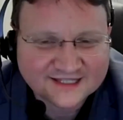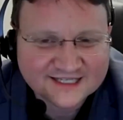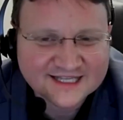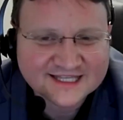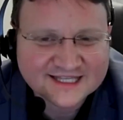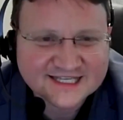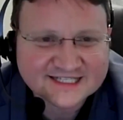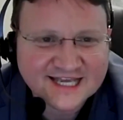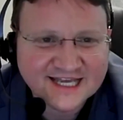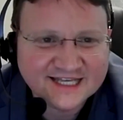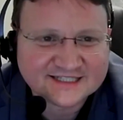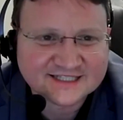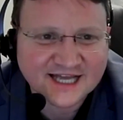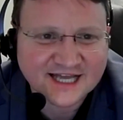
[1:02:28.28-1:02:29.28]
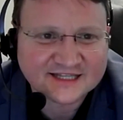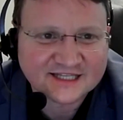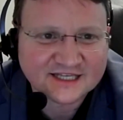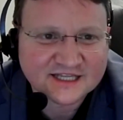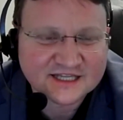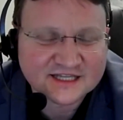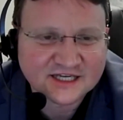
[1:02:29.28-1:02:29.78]
This hits at
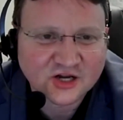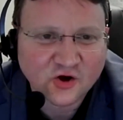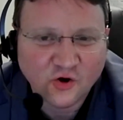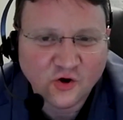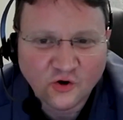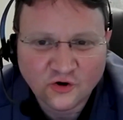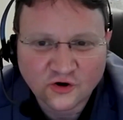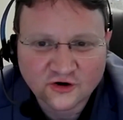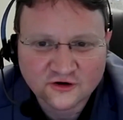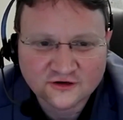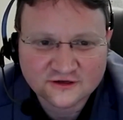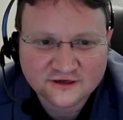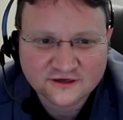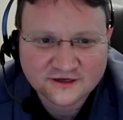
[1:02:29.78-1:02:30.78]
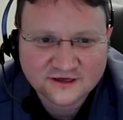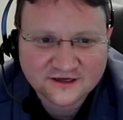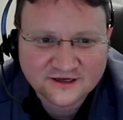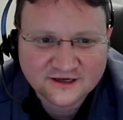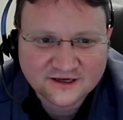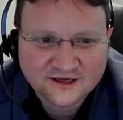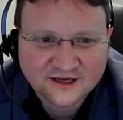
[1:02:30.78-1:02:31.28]
the core
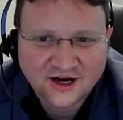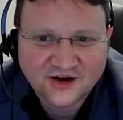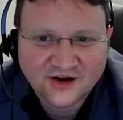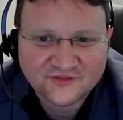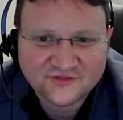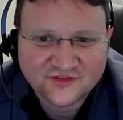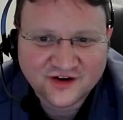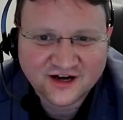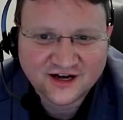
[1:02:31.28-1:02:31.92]
of